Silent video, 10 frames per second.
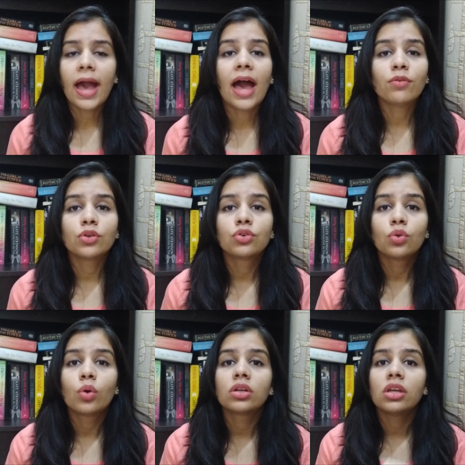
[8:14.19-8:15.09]
I would
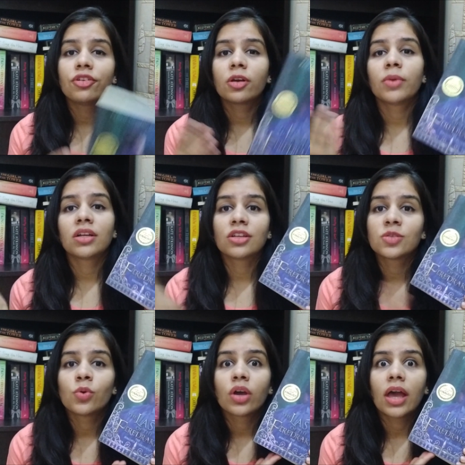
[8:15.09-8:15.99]
totally recommend
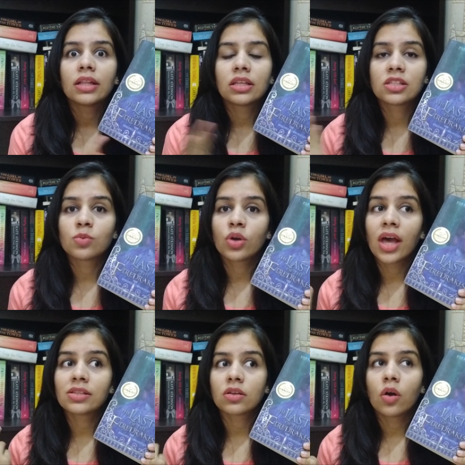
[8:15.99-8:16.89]
this book. This book has